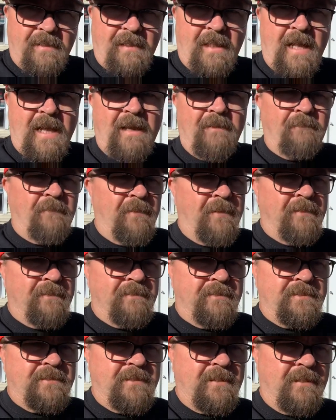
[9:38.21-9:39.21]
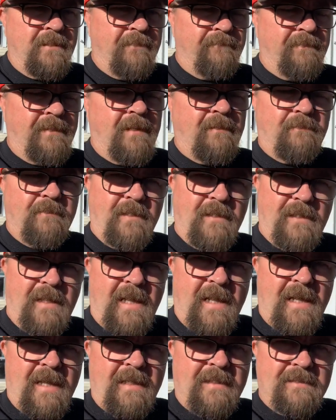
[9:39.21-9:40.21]
live well and stuff, and I
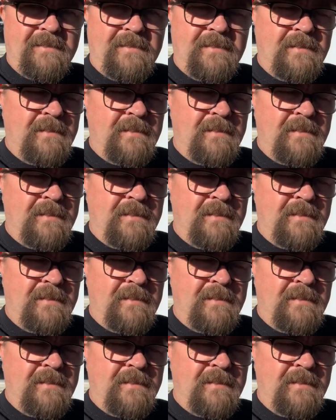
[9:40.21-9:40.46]
realized